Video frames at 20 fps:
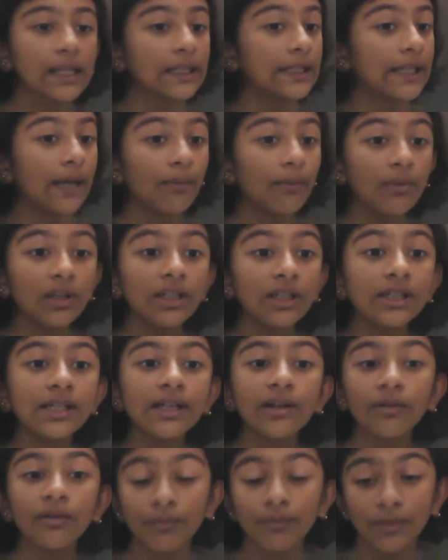The
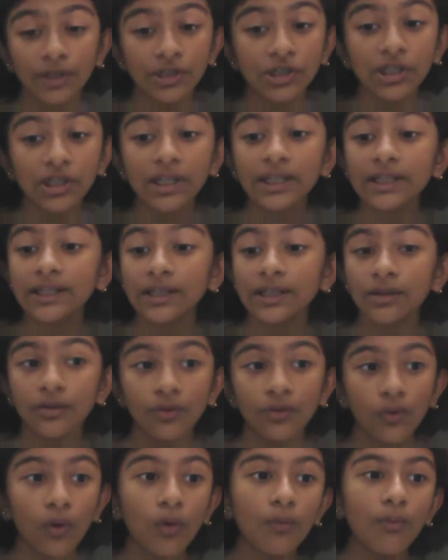ability of machines
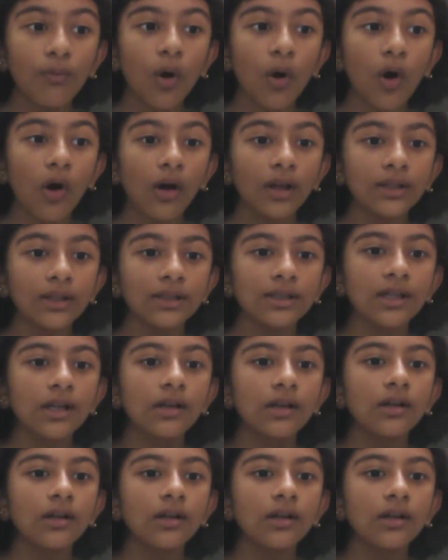and robots